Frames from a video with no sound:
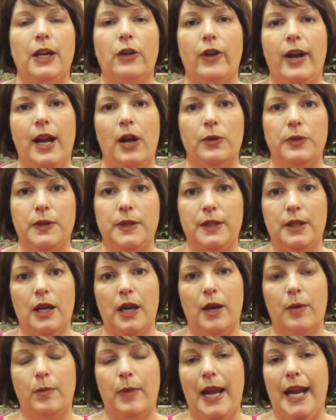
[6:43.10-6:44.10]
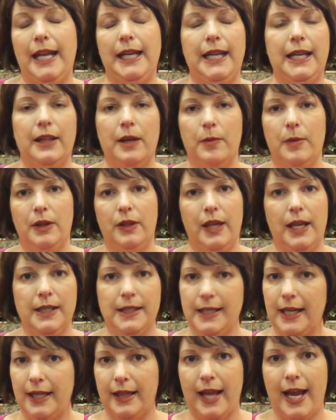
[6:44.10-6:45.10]
playgrounds, painting them
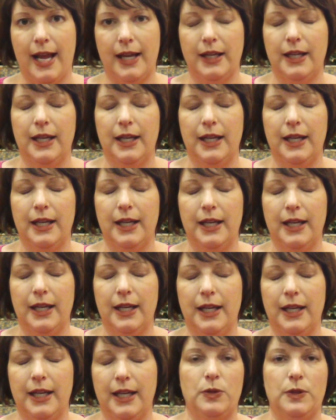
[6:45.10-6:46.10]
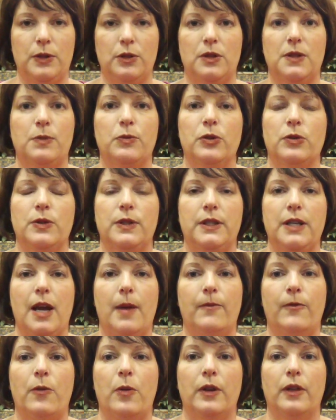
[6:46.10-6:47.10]
and things like that, and getting spruced
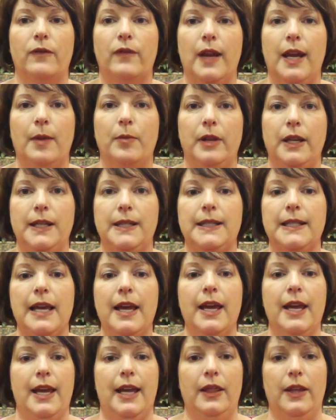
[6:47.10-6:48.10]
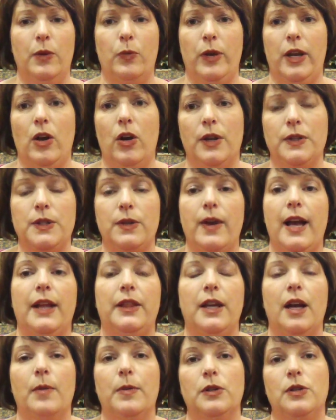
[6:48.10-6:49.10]
up for the families. And then we also had the
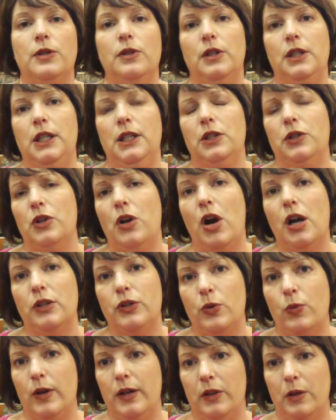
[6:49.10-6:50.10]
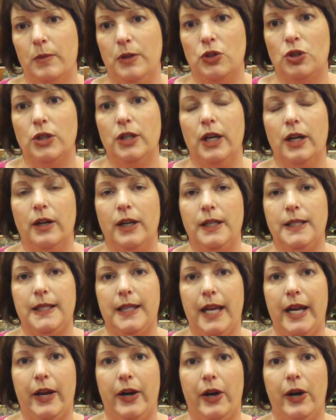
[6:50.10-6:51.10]
opportunity to talk to one of the missionaries
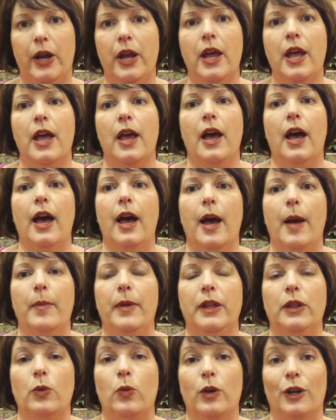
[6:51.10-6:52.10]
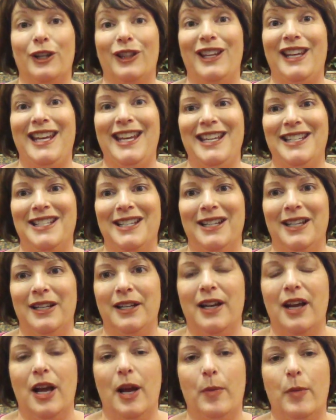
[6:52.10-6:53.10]
there and the work that he did
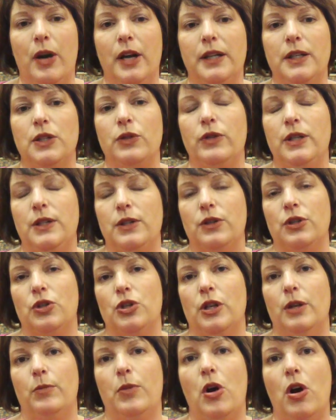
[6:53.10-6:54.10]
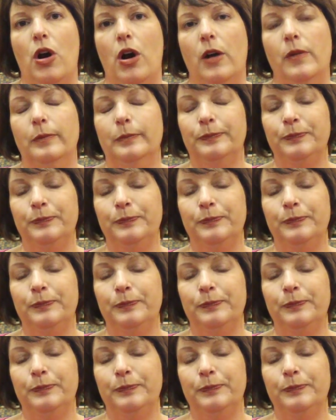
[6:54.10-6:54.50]
on his research on Paul.